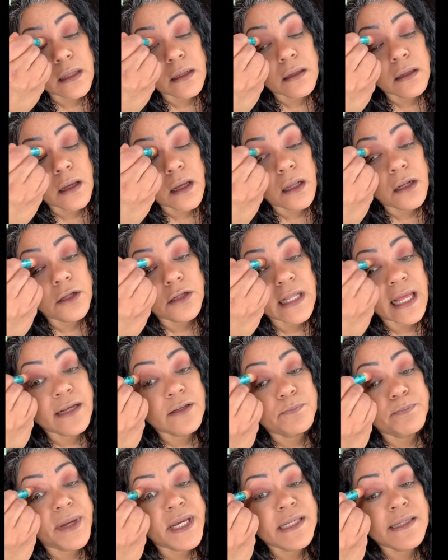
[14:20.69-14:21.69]
color,
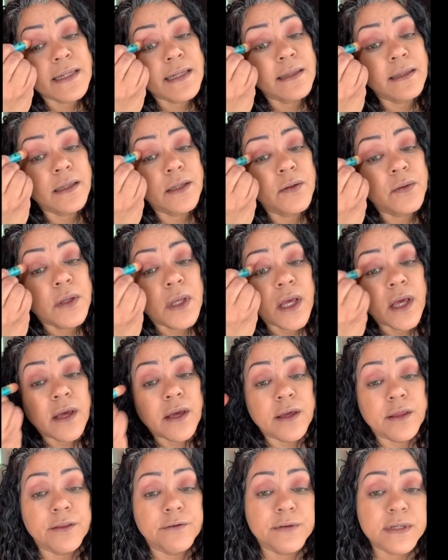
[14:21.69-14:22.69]
like basically
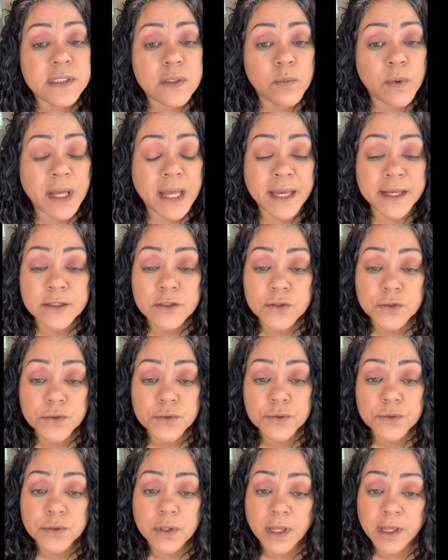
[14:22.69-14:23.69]
the reason why
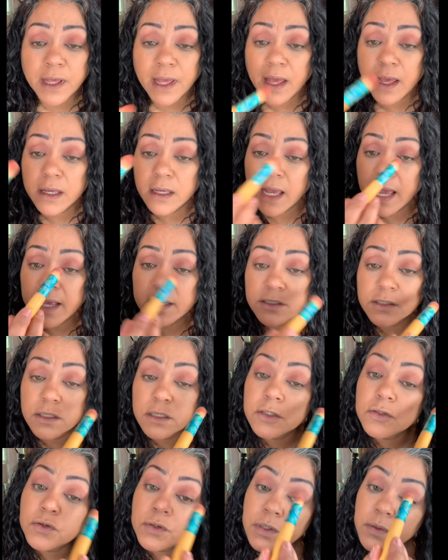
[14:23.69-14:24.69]
I actually
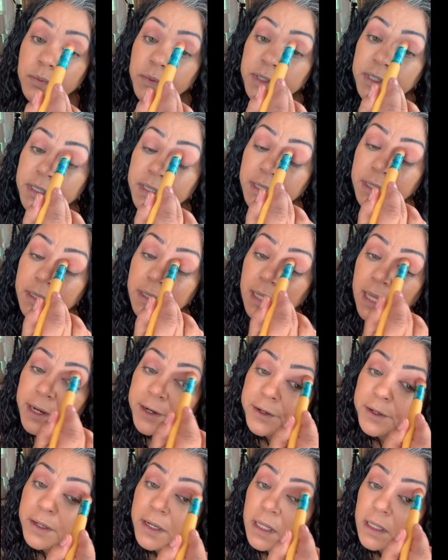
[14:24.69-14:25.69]
do it with the
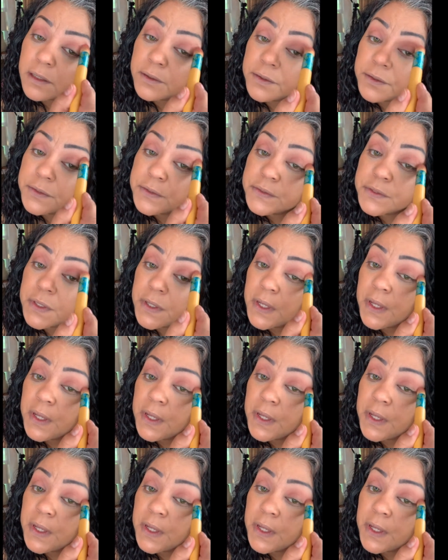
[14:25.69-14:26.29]
lighter colors